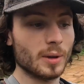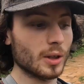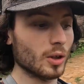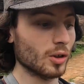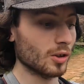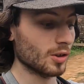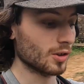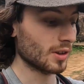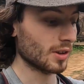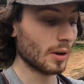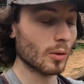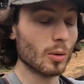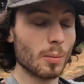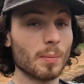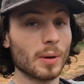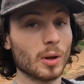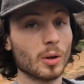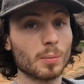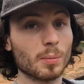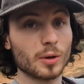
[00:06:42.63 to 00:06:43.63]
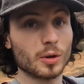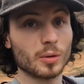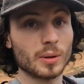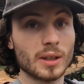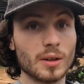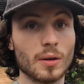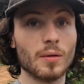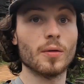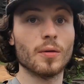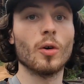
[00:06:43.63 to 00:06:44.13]
because they were built
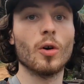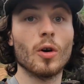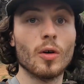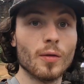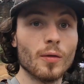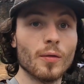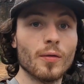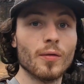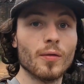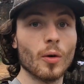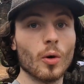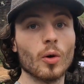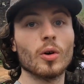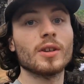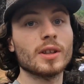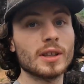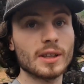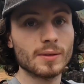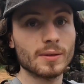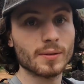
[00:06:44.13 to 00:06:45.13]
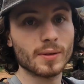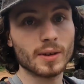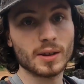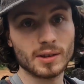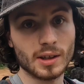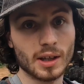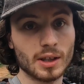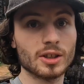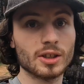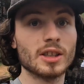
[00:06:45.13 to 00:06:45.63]
between the 4th and
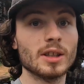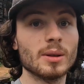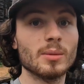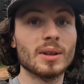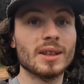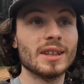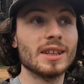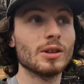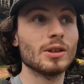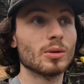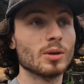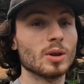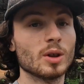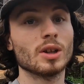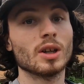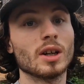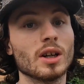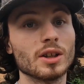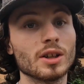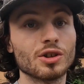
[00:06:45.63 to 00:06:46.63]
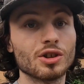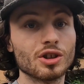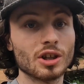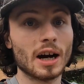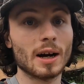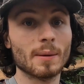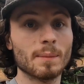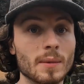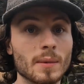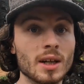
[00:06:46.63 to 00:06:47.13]
14th century when these were a
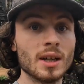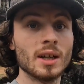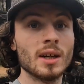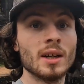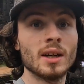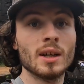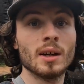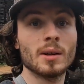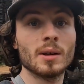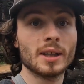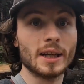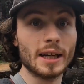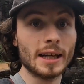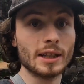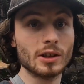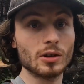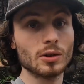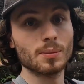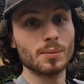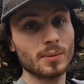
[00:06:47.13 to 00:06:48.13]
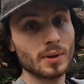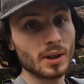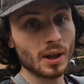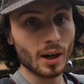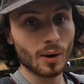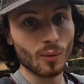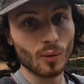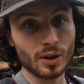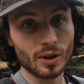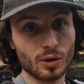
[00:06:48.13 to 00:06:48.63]
Cham kingdom,
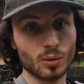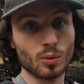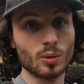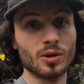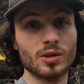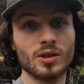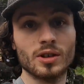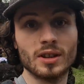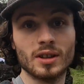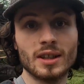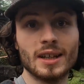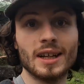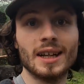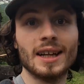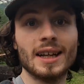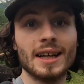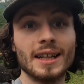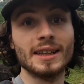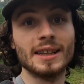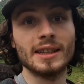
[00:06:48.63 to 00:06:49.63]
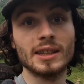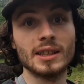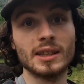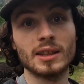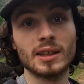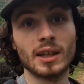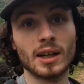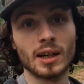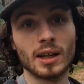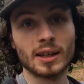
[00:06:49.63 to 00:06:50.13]
which was an
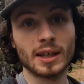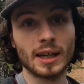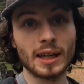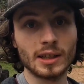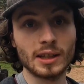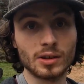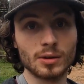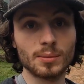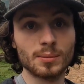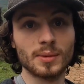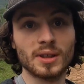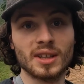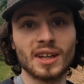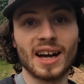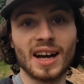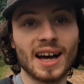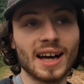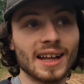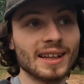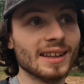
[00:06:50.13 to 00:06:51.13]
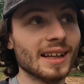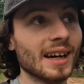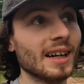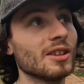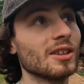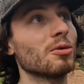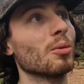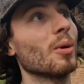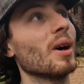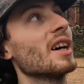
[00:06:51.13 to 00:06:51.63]
Indian kingdom, and
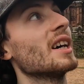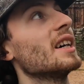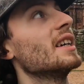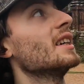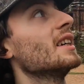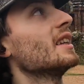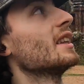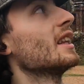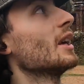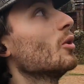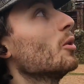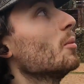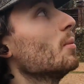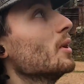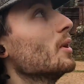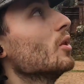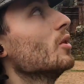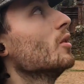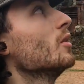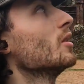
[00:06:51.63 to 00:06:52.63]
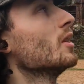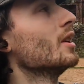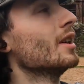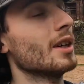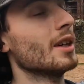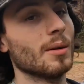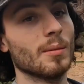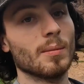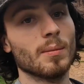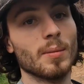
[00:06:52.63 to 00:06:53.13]
that is why they were built
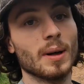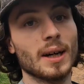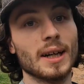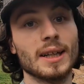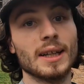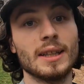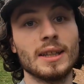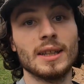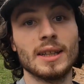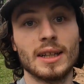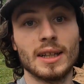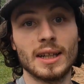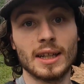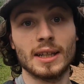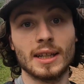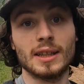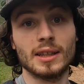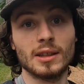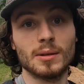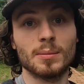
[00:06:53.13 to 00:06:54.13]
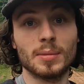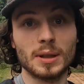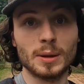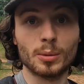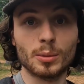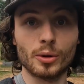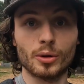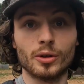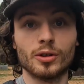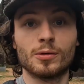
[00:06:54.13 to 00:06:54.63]
by Indian
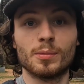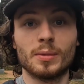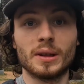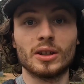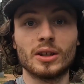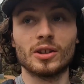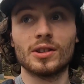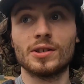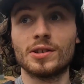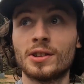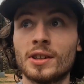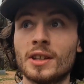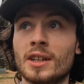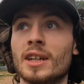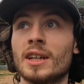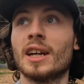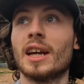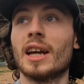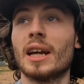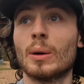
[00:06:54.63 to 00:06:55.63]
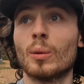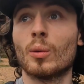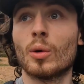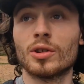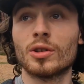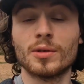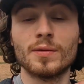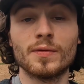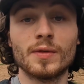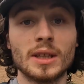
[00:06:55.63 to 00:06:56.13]
peoples, because it
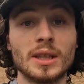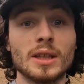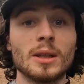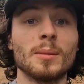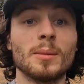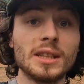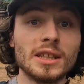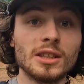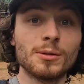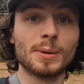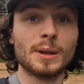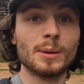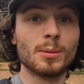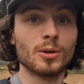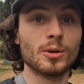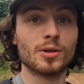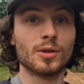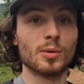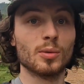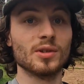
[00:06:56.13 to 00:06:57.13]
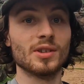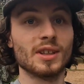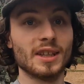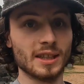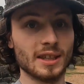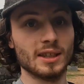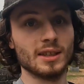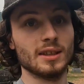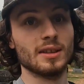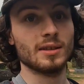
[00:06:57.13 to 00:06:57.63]
wasn't Vietnamese peoples, it was
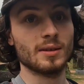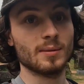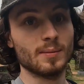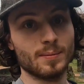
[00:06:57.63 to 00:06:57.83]
Indian.